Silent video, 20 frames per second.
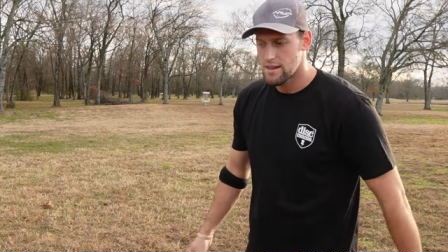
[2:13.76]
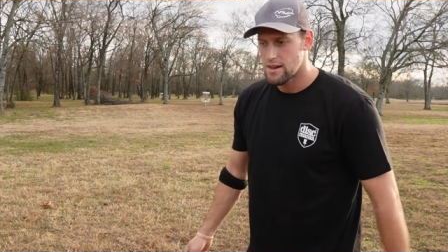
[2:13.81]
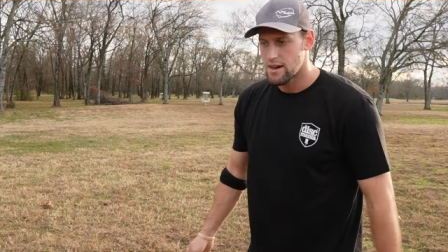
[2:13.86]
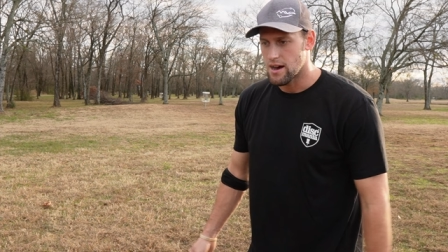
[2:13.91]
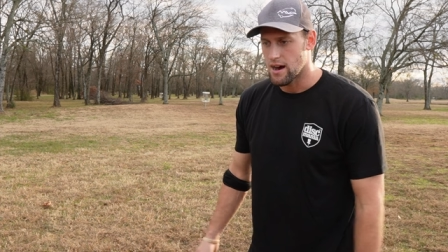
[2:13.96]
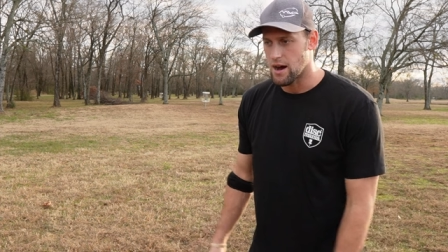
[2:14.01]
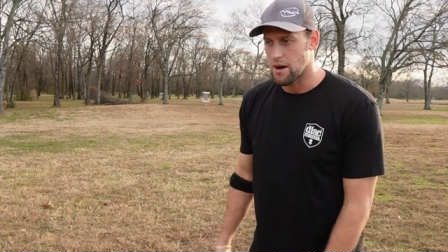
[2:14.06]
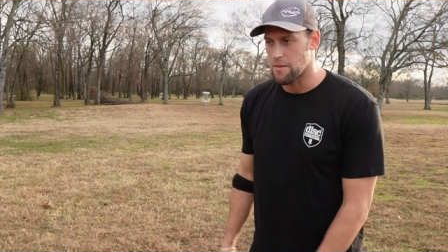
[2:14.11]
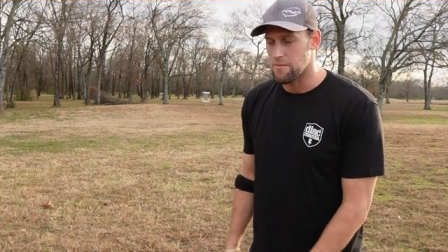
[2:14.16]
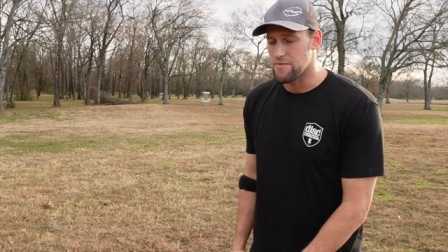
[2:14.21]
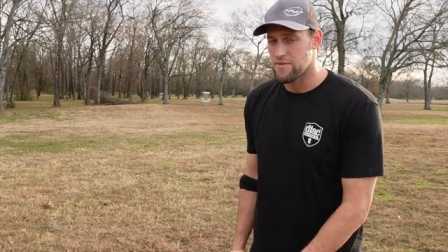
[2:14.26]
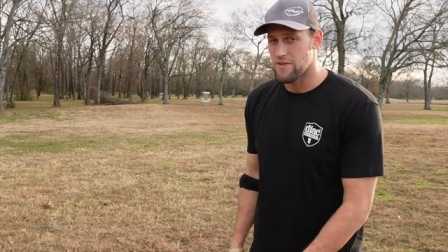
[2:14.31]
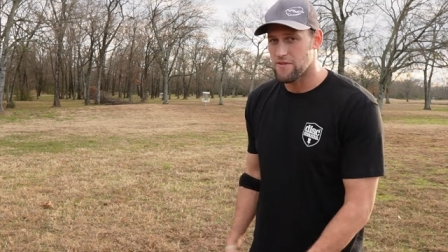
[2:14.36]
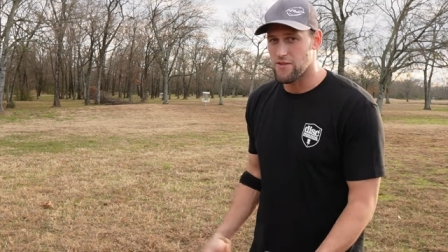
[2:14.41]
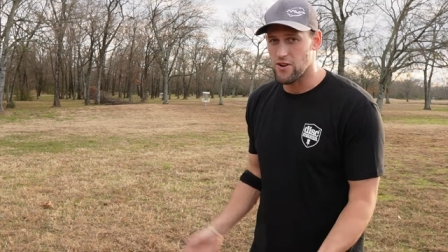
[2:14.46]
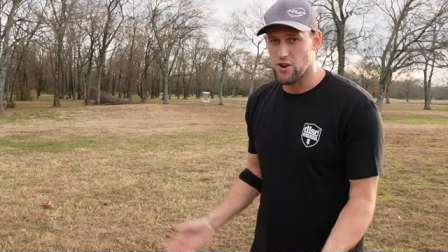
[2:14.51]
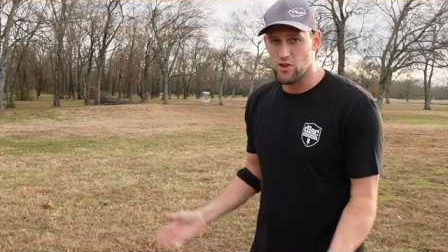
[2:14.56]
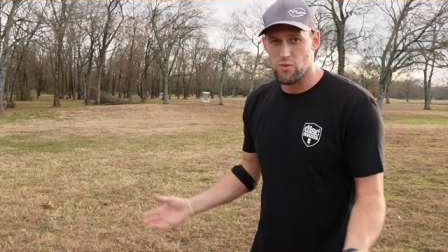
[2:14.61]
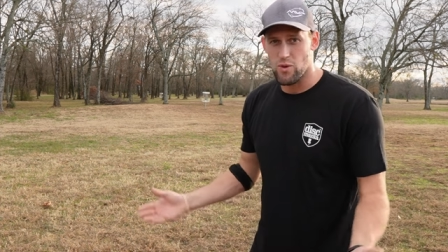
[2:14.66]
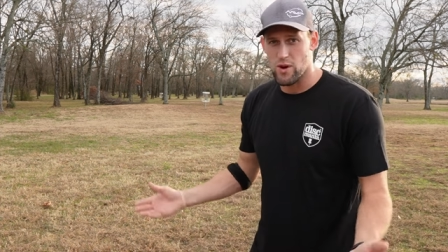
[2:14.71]
um,
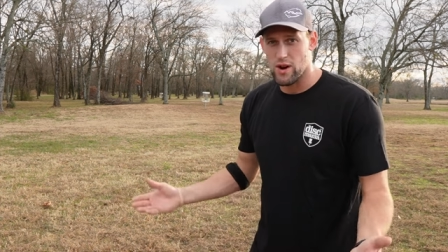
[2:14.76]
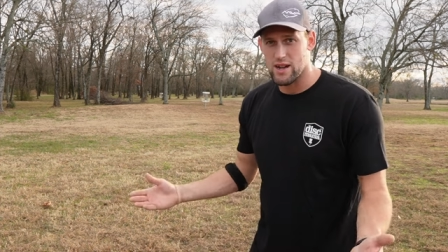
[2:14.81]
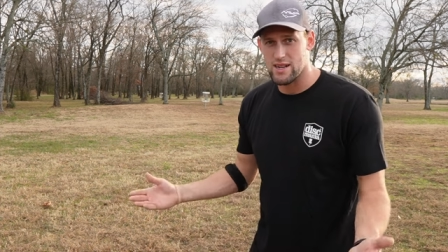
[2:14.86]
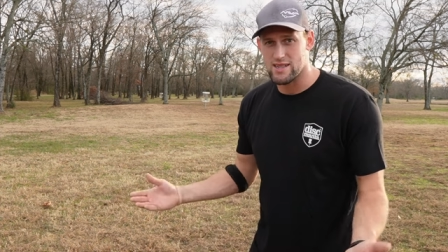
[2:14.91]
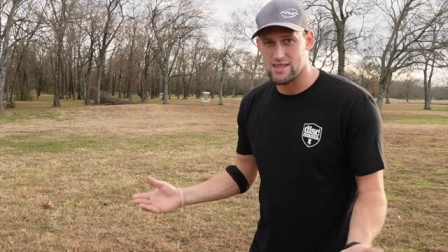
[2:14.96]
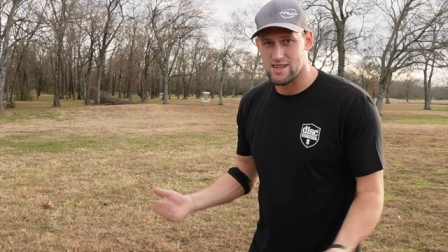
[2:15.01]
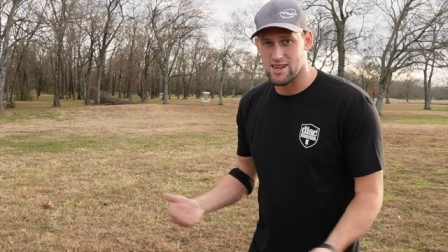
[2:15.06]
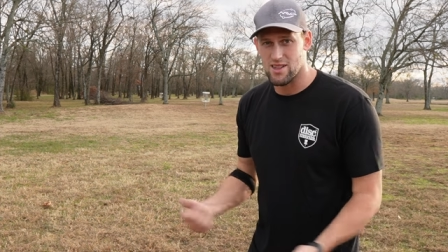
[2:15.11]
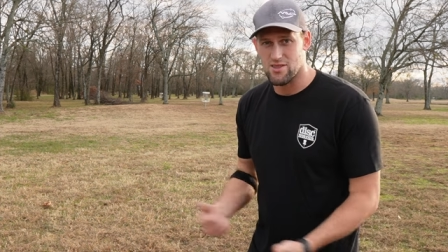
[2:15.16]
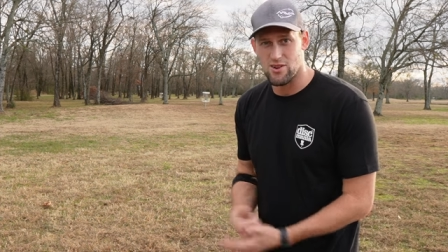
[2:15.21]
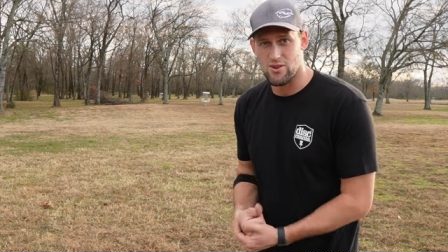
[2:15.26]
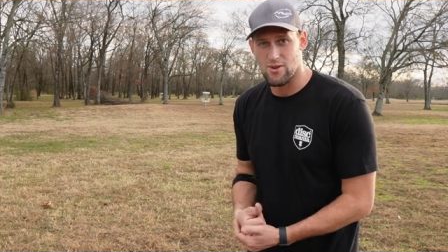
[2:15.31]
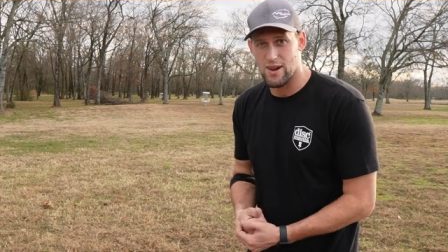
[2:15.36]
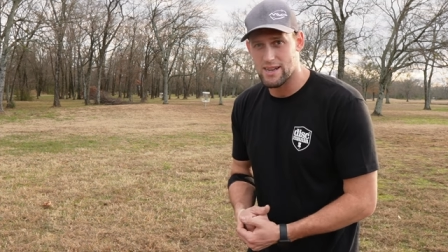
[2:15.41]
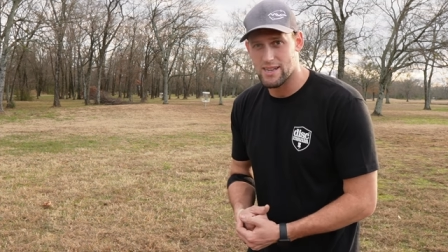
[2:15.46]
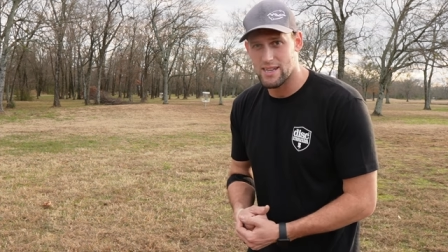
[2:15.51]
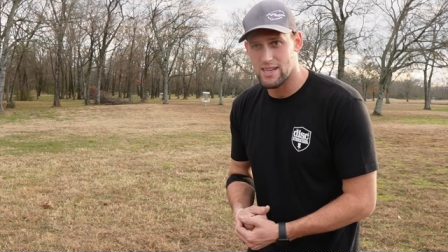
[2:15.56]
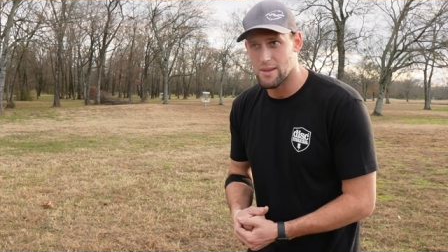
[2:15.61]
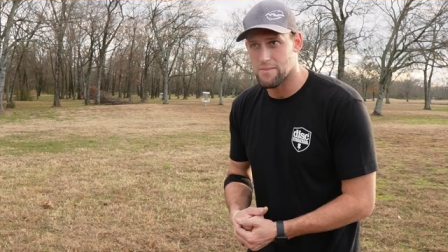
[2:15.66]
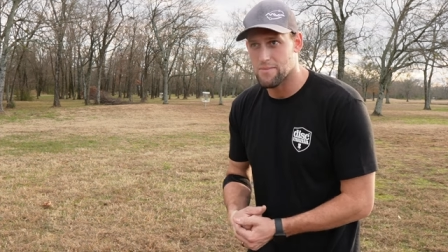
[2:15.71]
field work is another
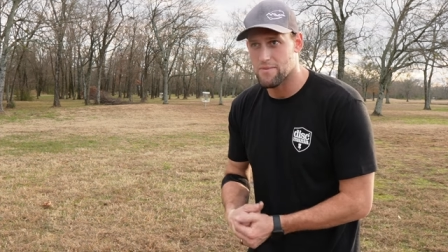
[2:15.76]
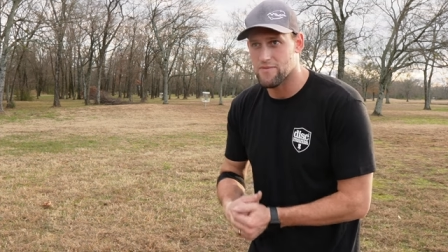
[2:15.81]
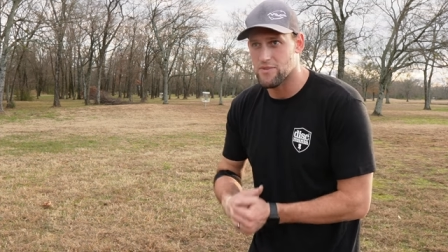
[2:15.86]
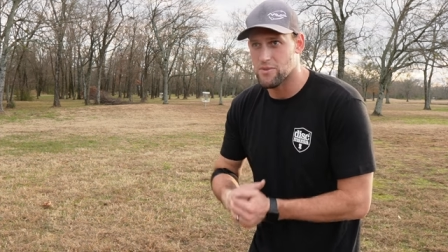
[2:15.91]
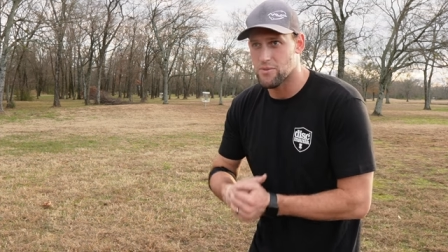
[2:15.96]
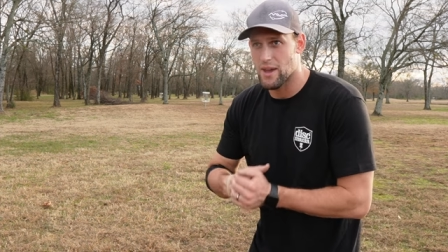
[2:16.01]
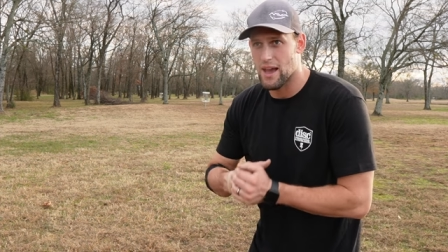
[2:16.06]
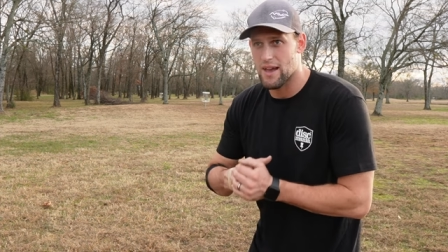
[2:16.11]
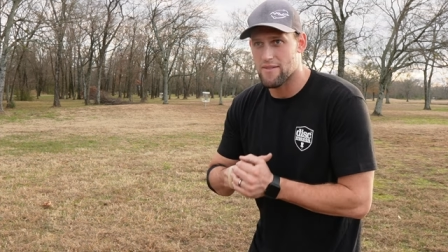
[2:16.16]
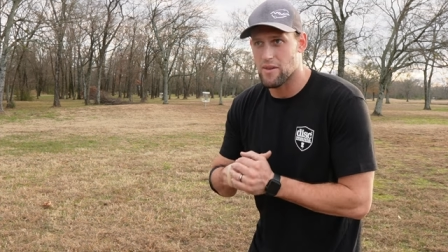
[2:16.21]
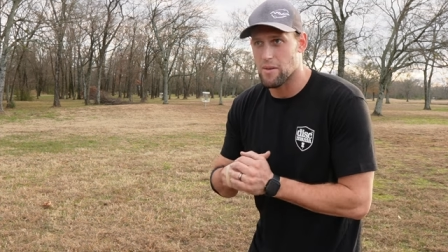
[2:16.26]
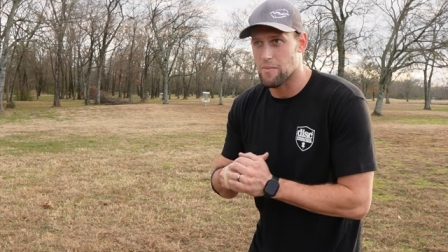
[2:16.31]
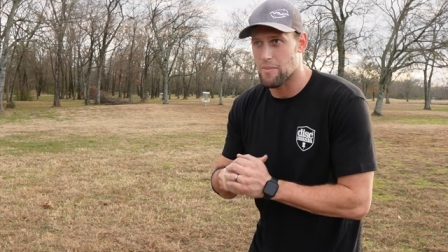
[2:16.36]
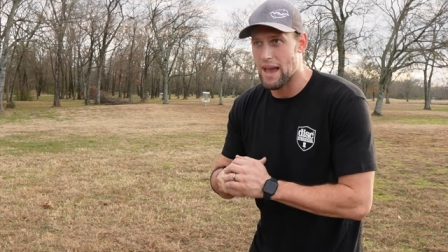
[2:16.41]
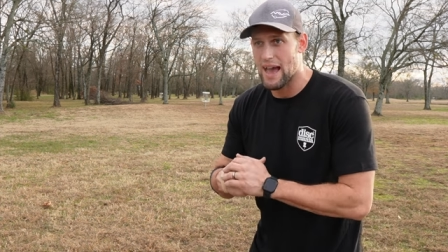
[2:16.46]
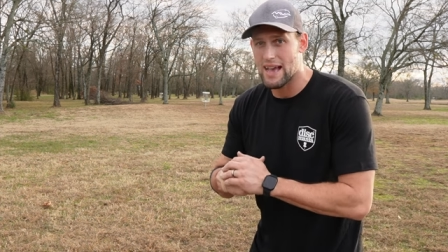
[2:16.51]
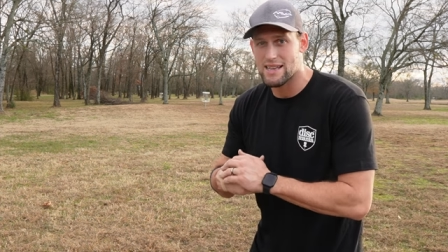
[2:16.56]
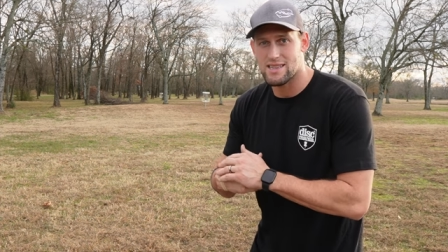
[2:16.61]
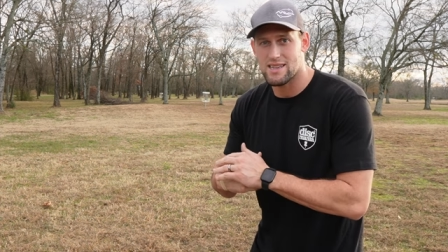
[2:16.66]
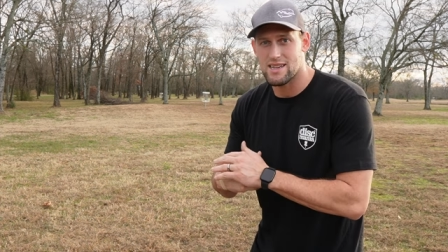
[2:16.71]
great tip if you have a
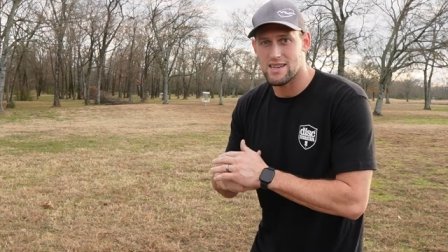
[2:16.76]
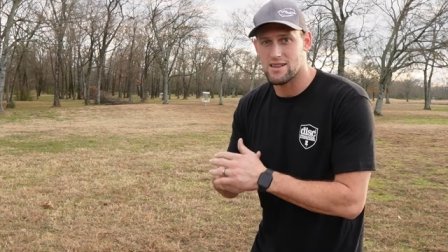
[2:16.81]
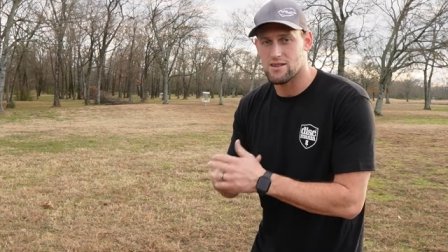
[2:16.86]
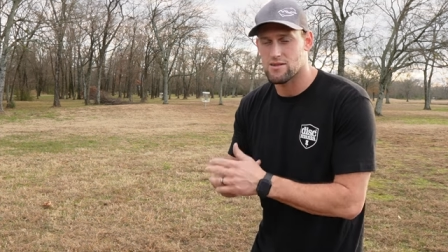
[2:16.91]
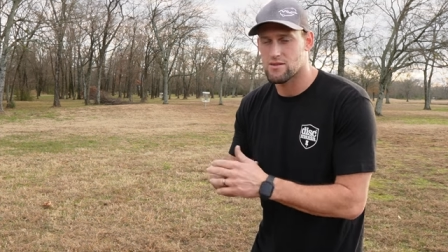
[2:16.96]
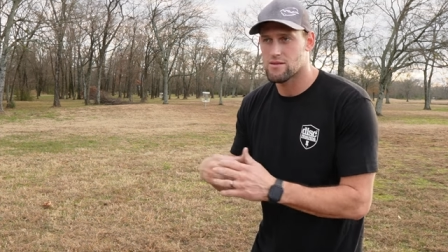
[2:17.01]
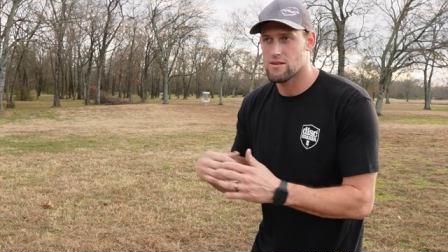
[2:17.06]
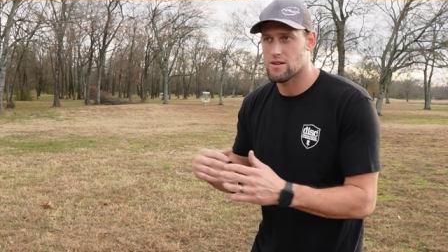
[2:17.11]
basket